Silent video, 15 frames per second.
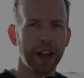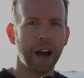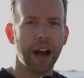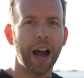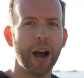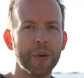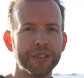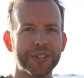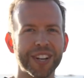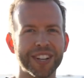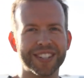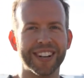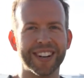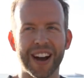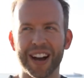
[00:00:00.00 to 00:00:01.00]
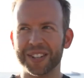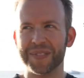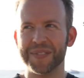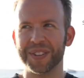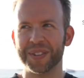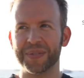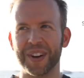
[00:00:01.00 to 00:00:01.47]
I was just at
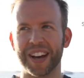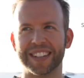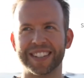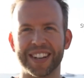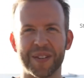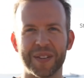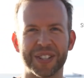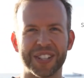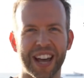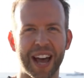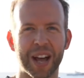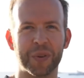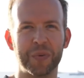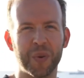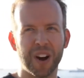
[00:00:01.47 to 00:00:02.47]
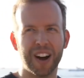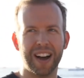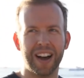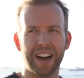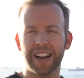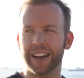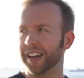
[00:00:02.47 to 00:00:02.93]
Awesomeness Fest, and I was like,
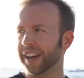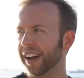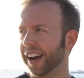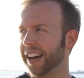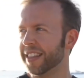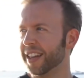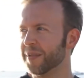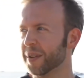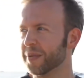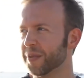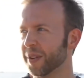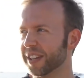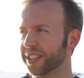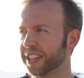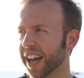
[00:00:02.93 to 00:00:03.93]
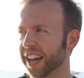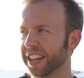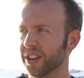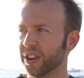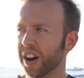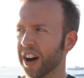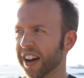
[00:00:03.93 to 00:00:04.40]
what? And then my friend's like,
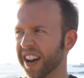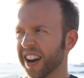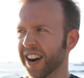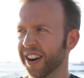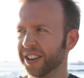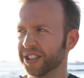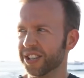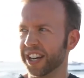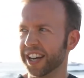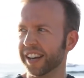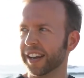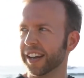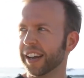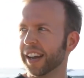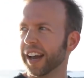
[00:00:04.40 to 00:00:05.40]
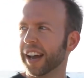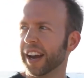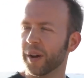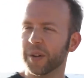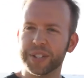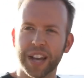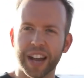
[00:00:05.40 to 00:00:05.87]
you're all here and shit? And
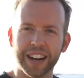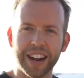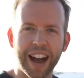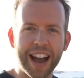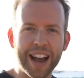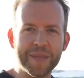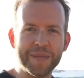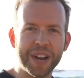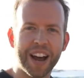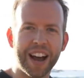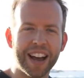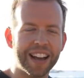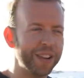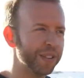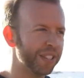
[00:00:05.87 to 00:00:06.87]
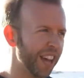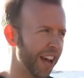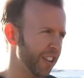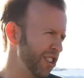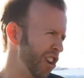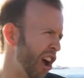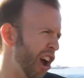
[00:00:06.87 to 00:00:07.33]
I was like, I am not. And he was
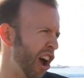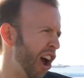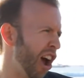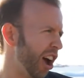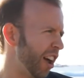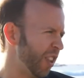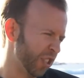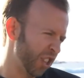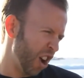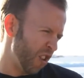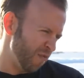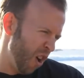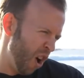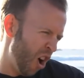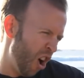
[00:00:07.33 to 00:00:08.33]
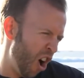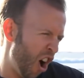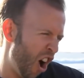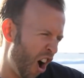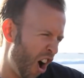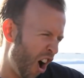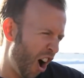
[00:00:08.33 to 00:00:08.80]
like, yeah. And there's like, brr.
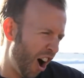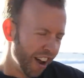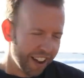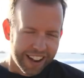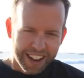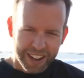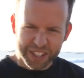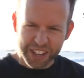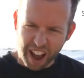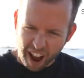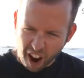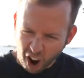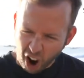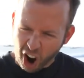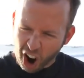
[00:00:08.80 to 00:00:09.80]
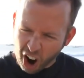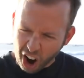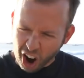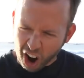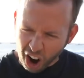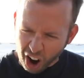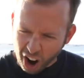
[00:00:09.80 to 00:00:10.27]
I was like,
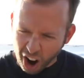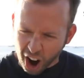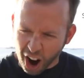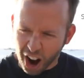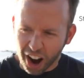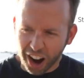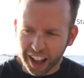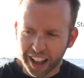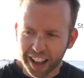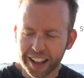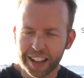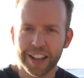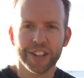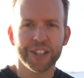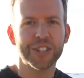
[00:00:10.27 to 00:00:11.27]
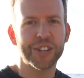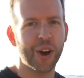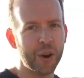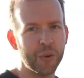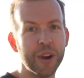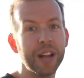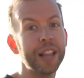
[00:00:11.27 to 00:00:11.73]
ah. So
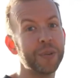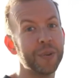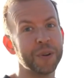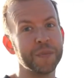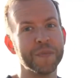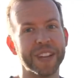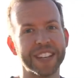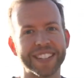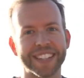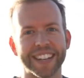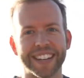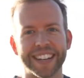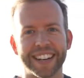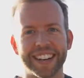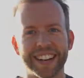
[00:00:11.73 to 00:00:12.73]
I really wouldn't miss it.